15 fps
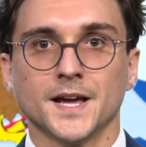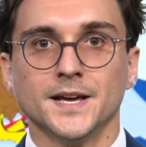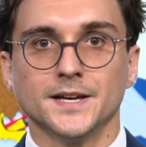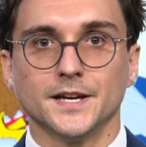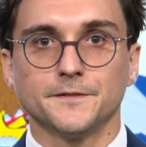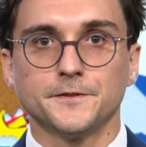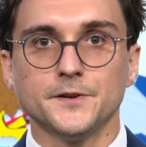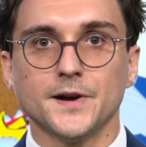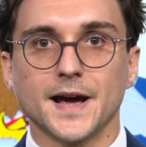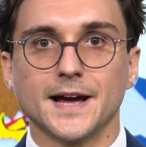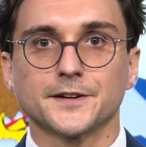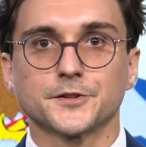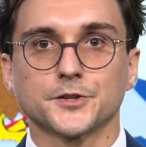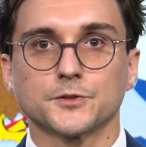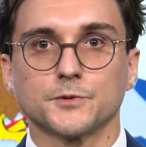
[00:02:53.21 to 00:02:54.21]
if you
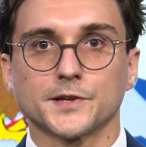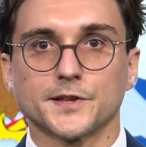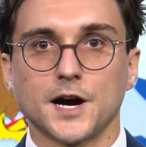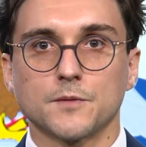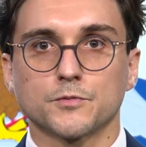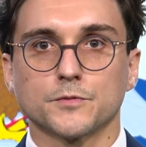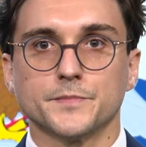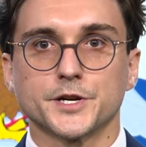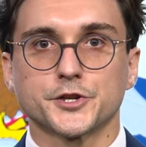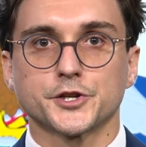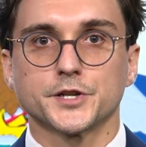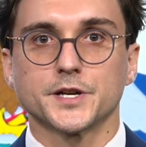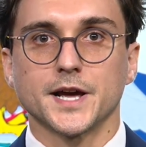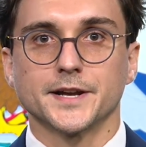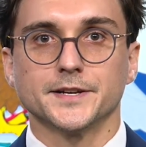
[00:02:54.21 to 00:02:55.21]
entered without
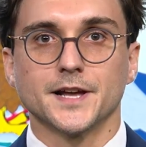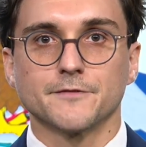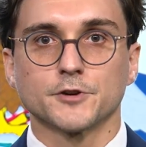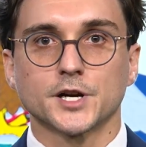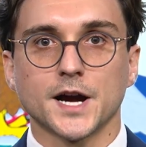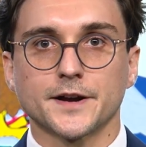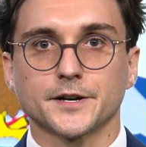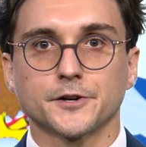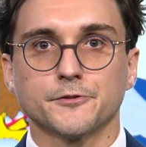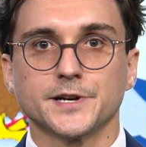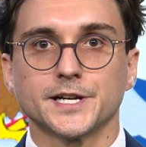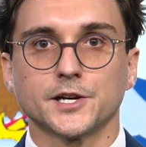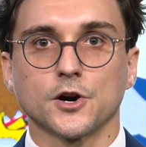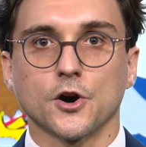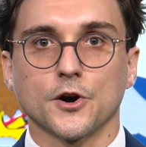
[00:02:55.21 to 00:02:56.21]
permission and never got a
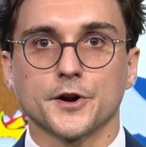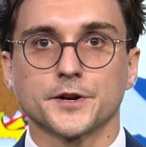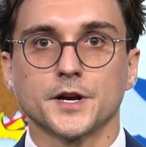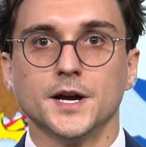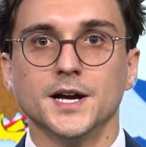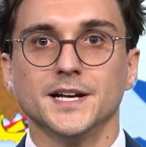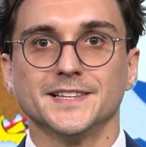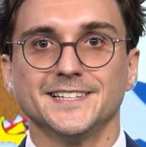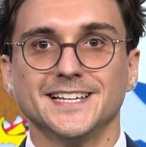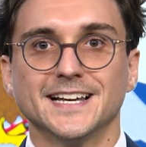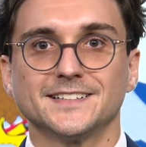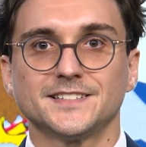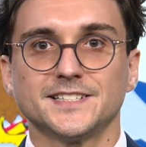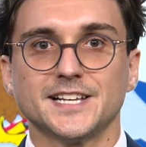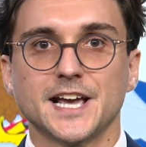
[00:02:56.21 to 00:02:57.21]
green card, the
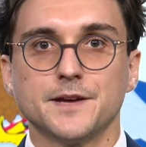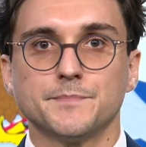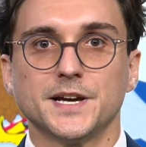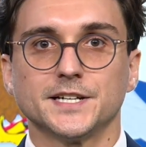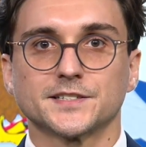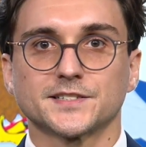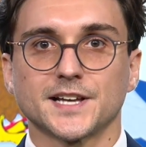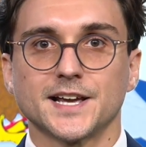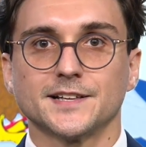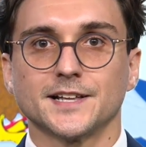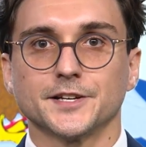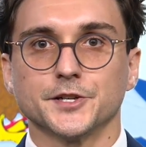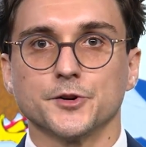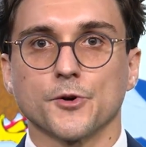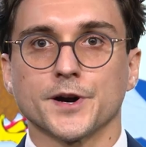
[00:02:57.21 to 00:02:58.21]
NTA may say
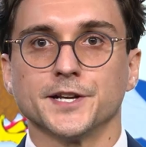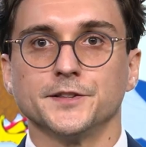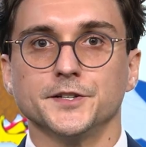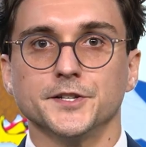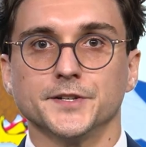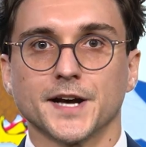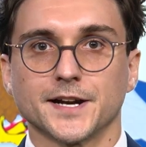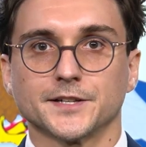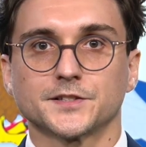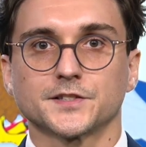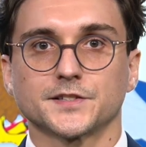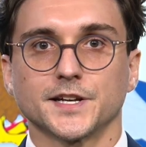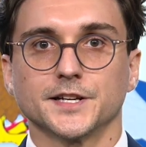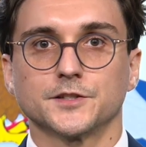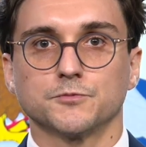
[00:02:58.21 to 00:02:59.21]
that you are in the United
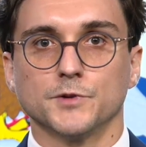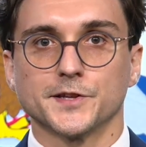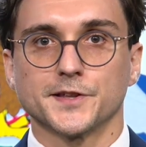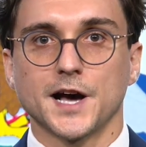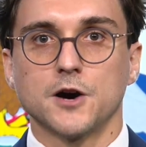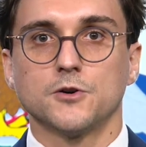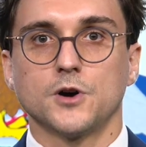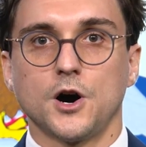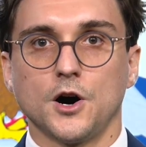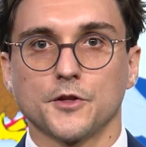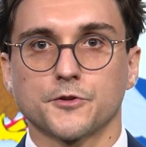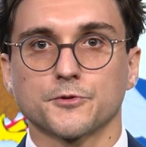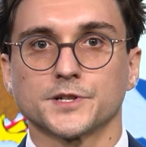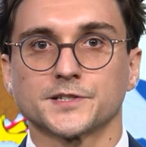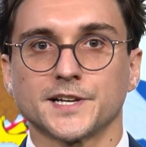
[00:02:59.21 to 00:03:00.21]
States without
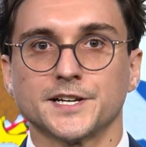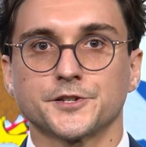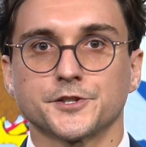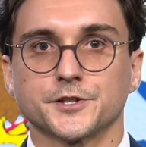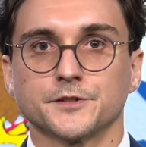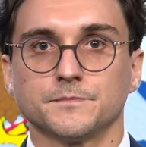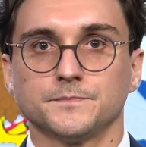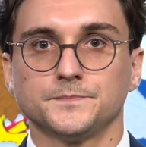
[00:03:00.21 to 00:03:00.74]
authorization.